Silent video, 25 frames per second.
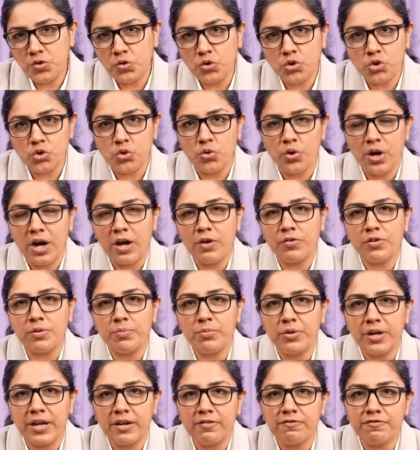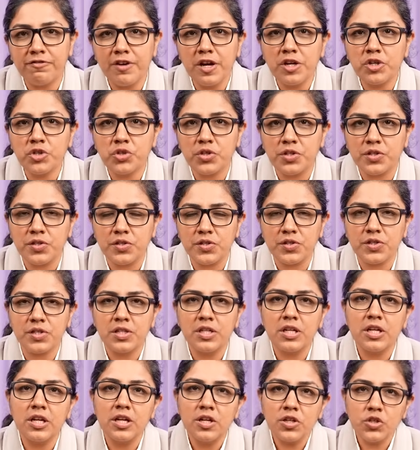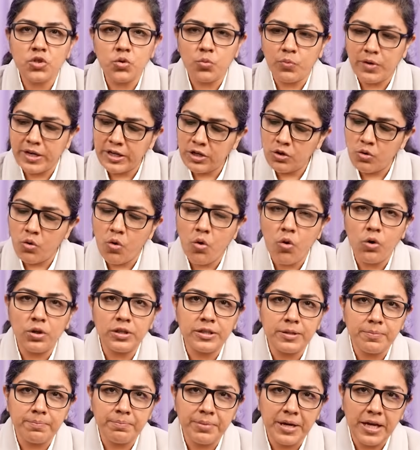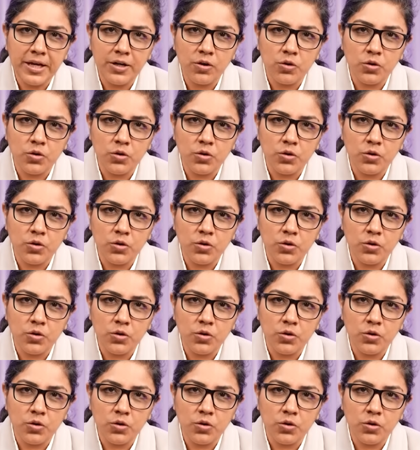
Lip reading: to show how the brain functions. So when you hold the pen